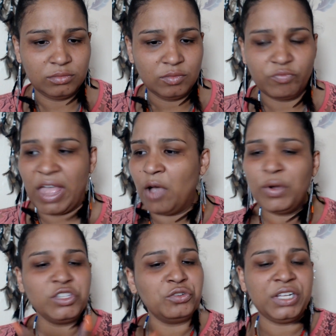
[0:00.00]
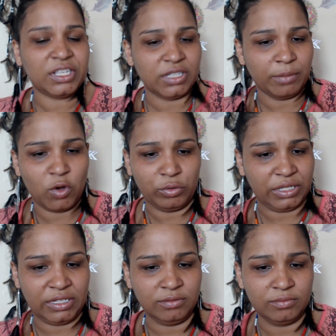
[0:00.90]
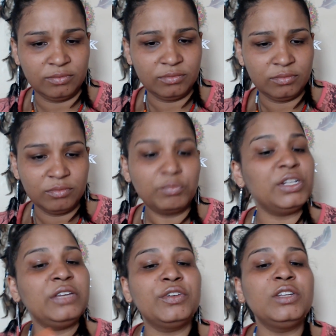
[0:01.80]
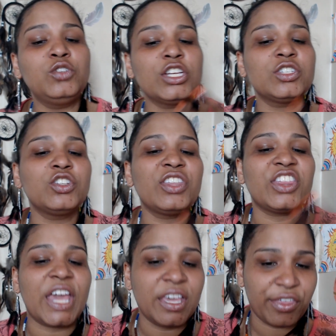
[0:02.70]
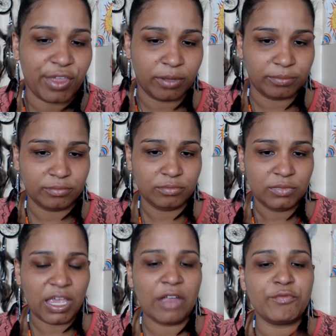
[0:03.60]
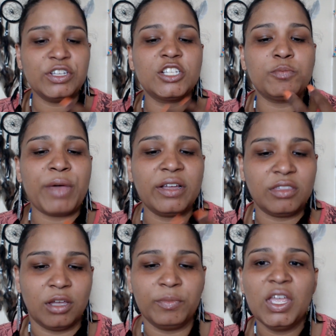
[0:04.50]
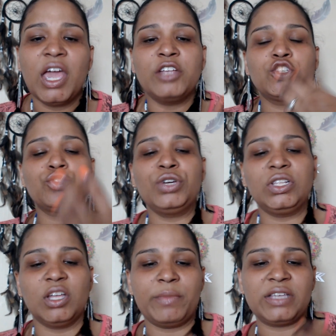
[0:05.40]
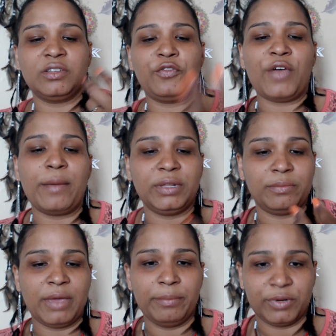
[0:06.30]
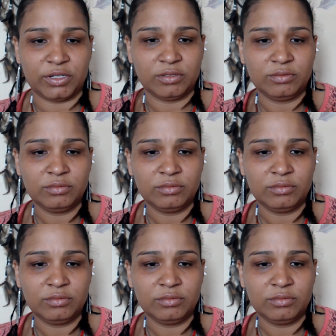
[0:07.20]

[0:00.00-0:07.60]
Not when you need them only, but even just to thank them and respect them and treat them as a family member.